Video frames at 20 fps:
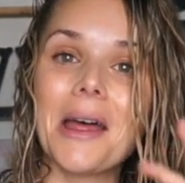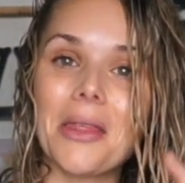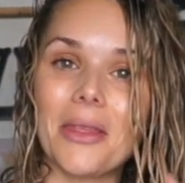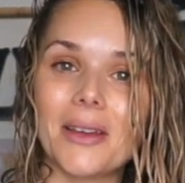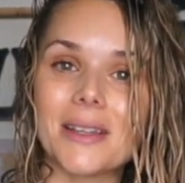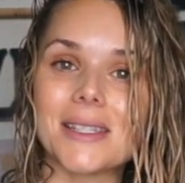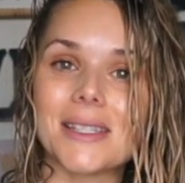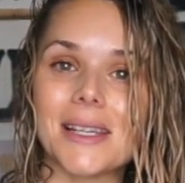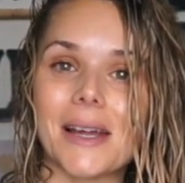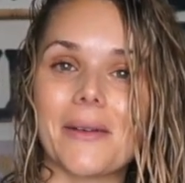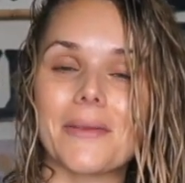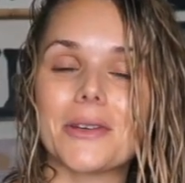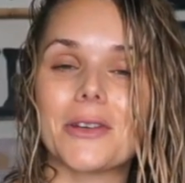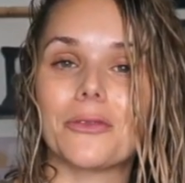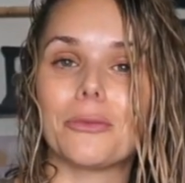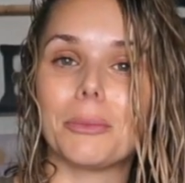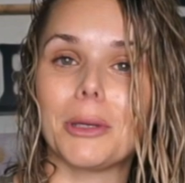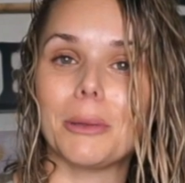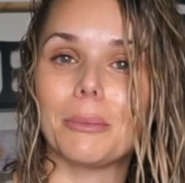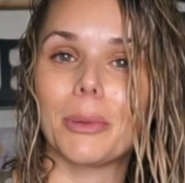the sound
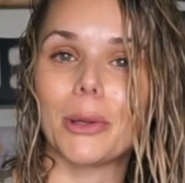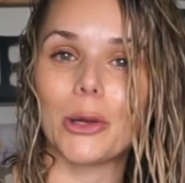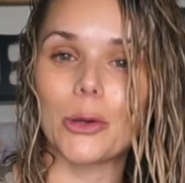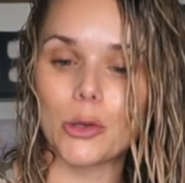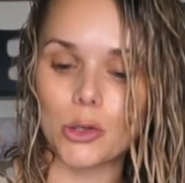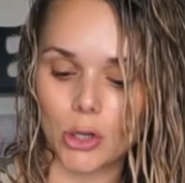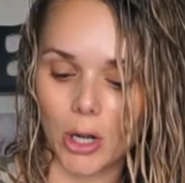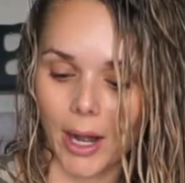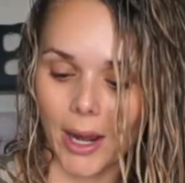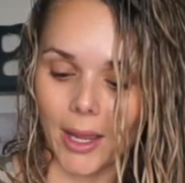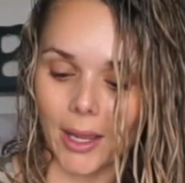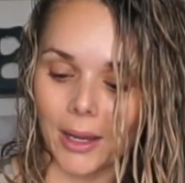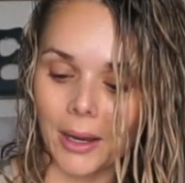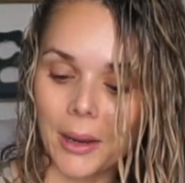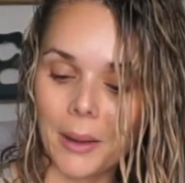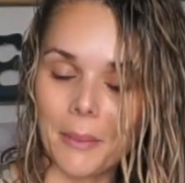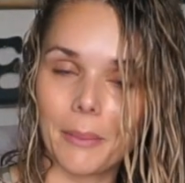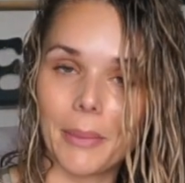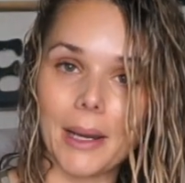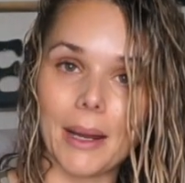of me blow drying.
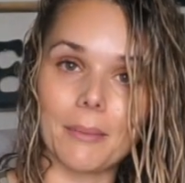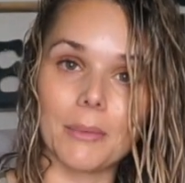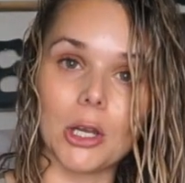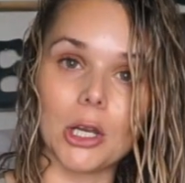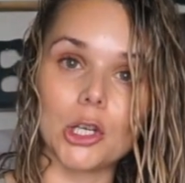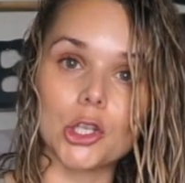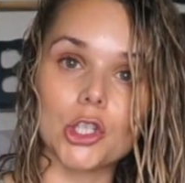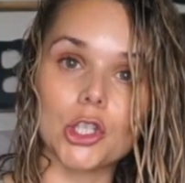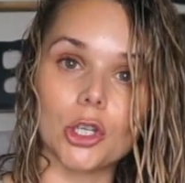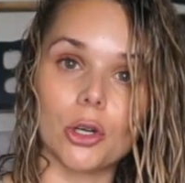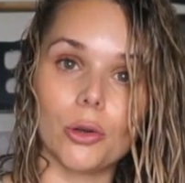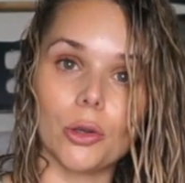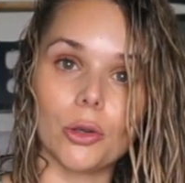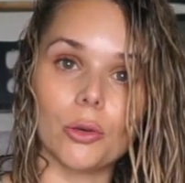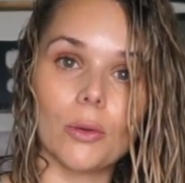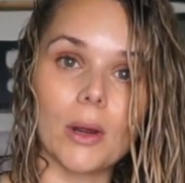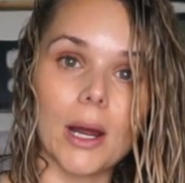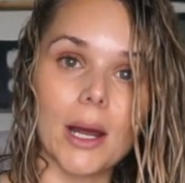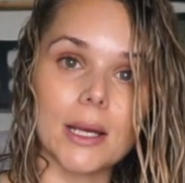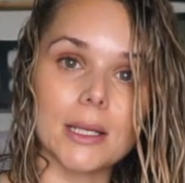But I'm gonna show
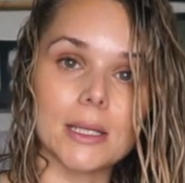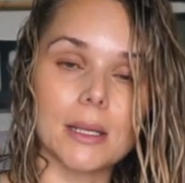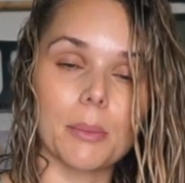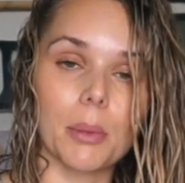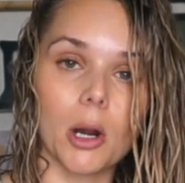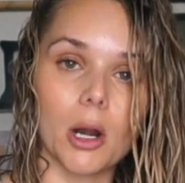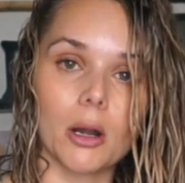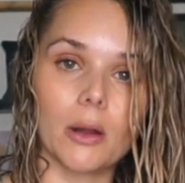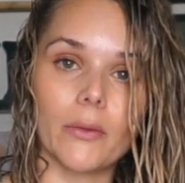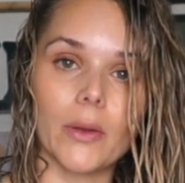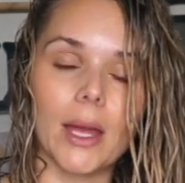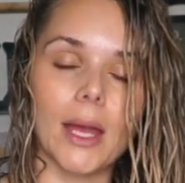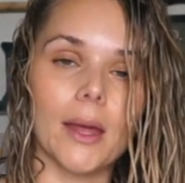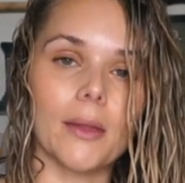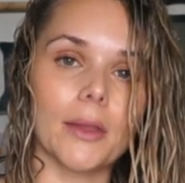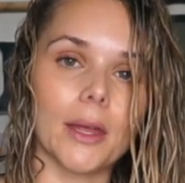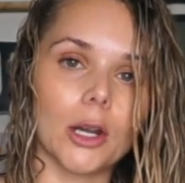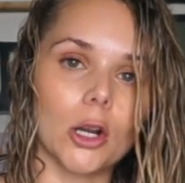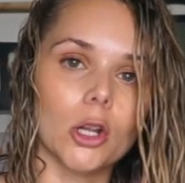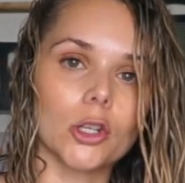you guys a part of it,
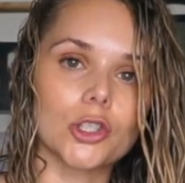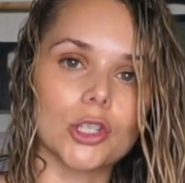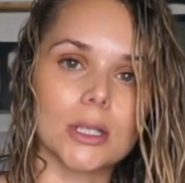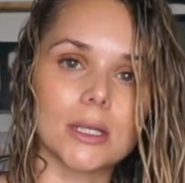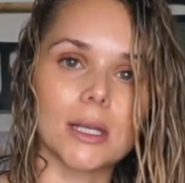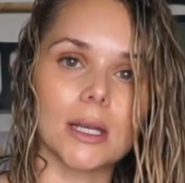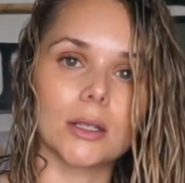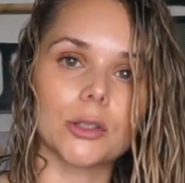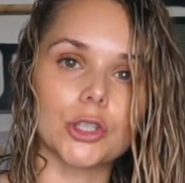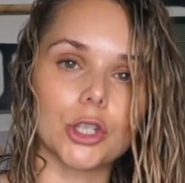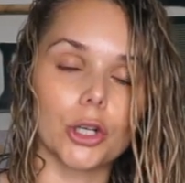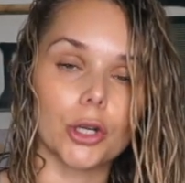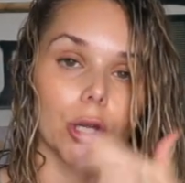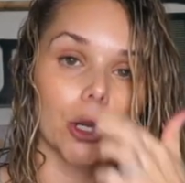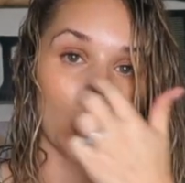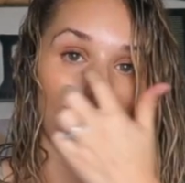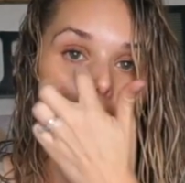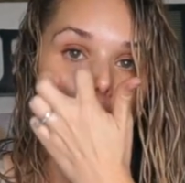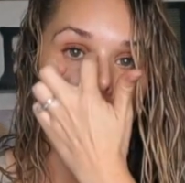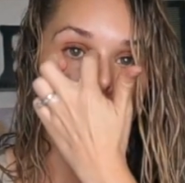and then I'll just like turn it
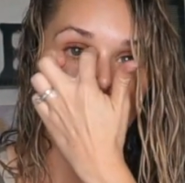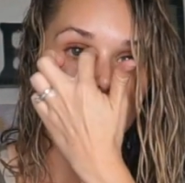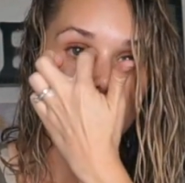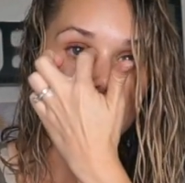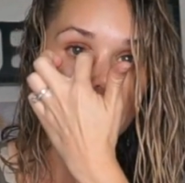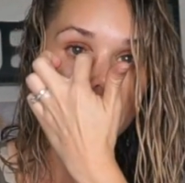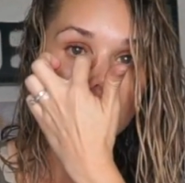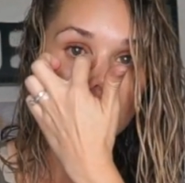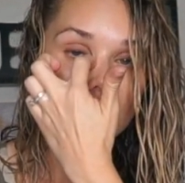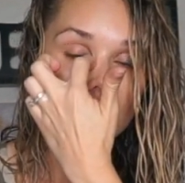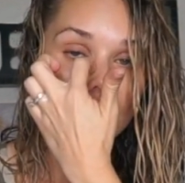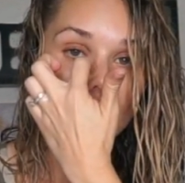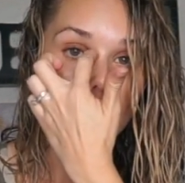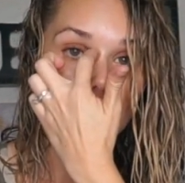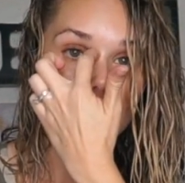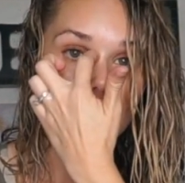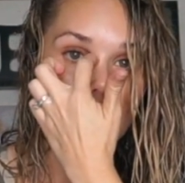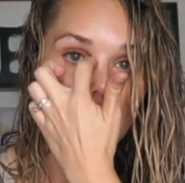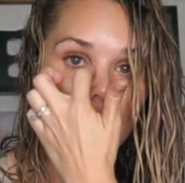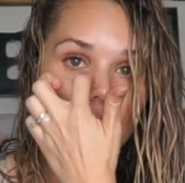off and like show
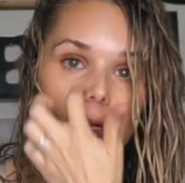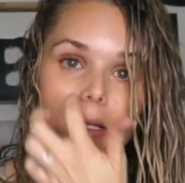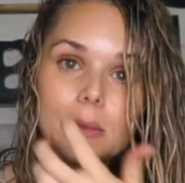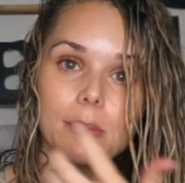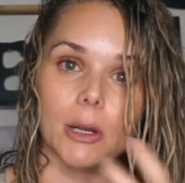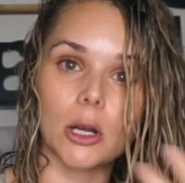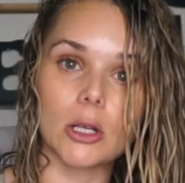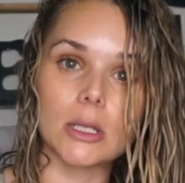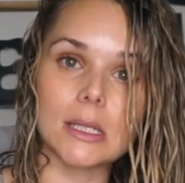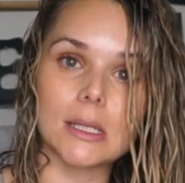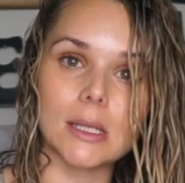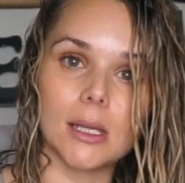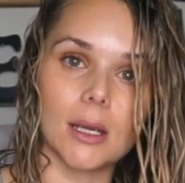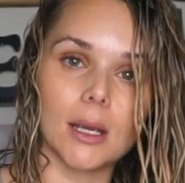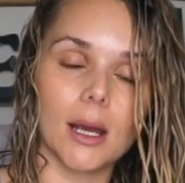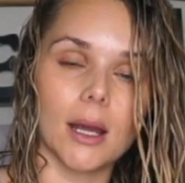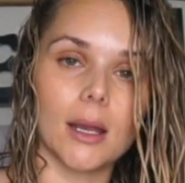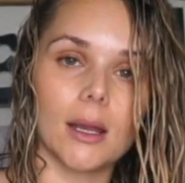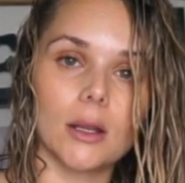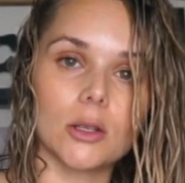you the end. But I'll see
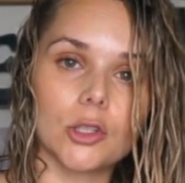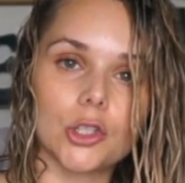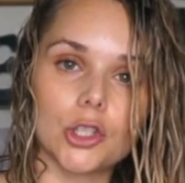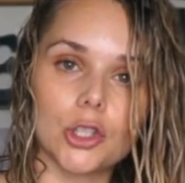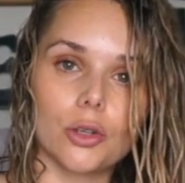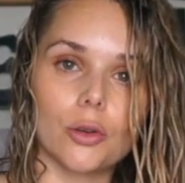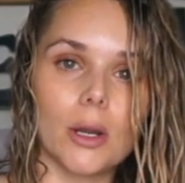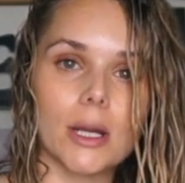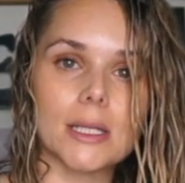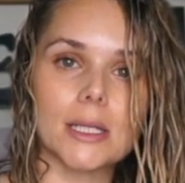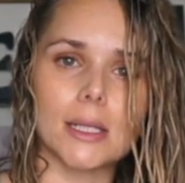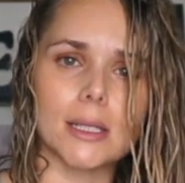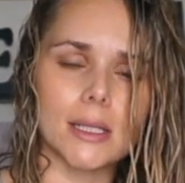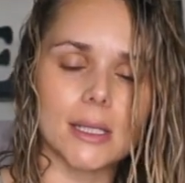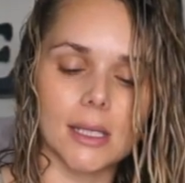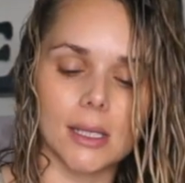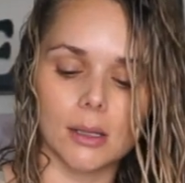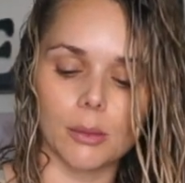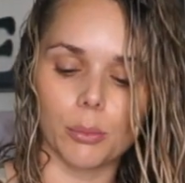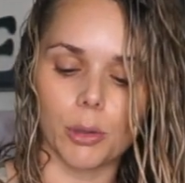kind of, so you guys can
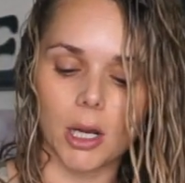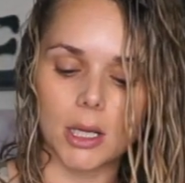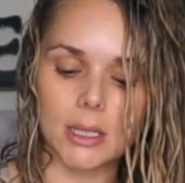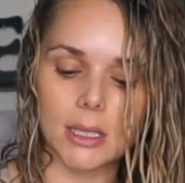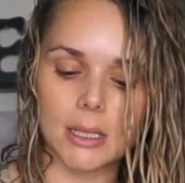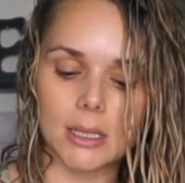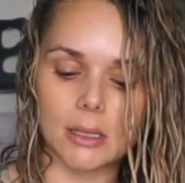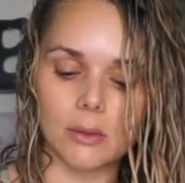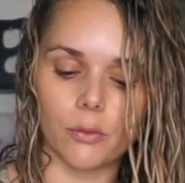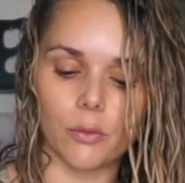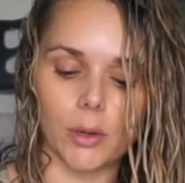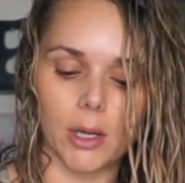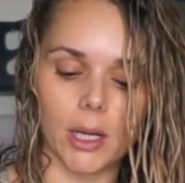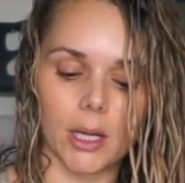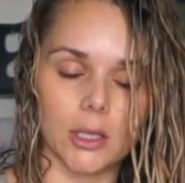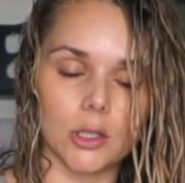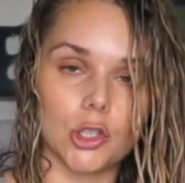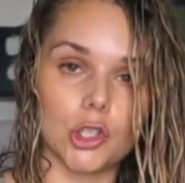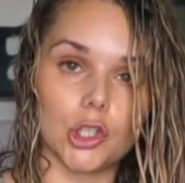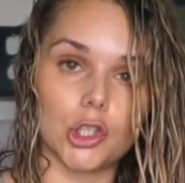see the process of what
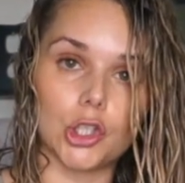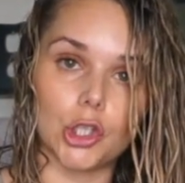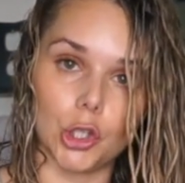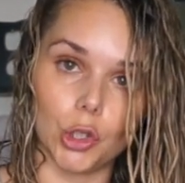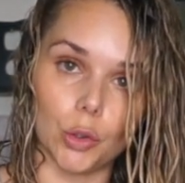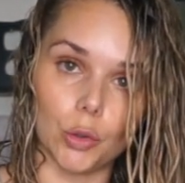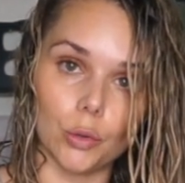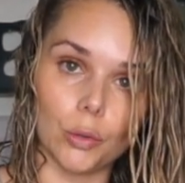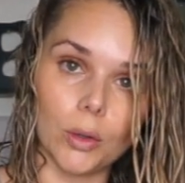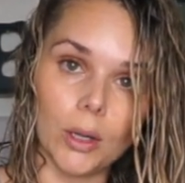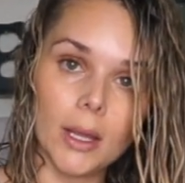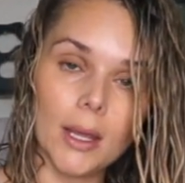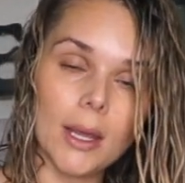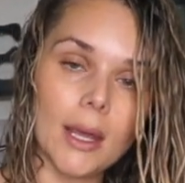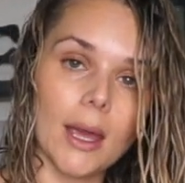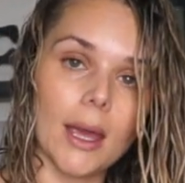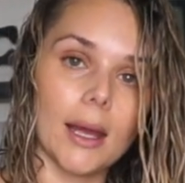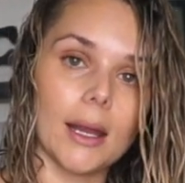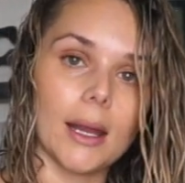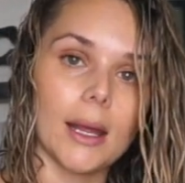I do.
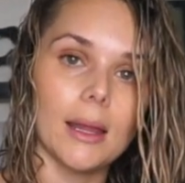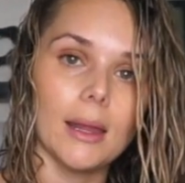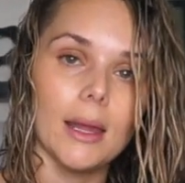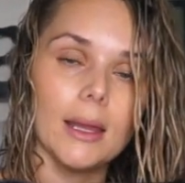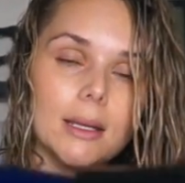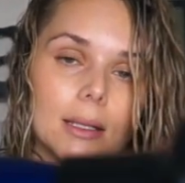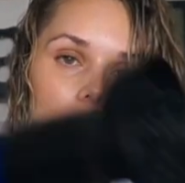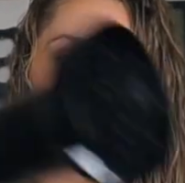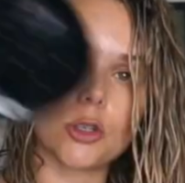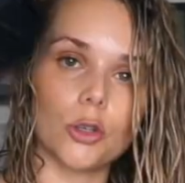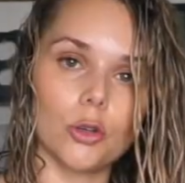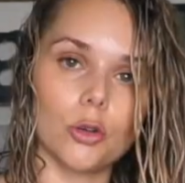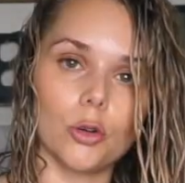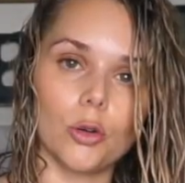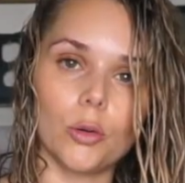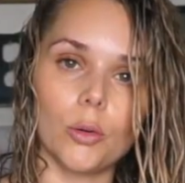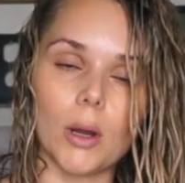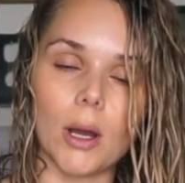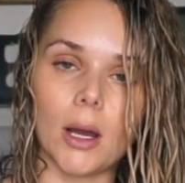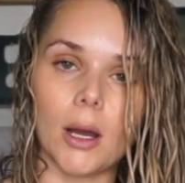And I like
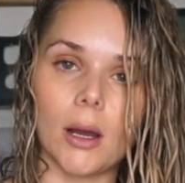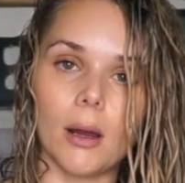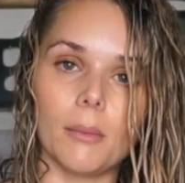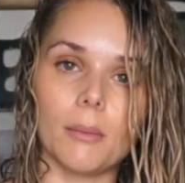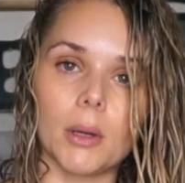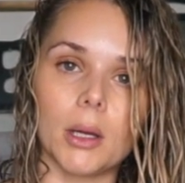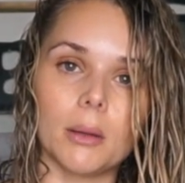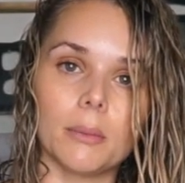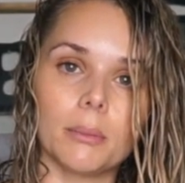to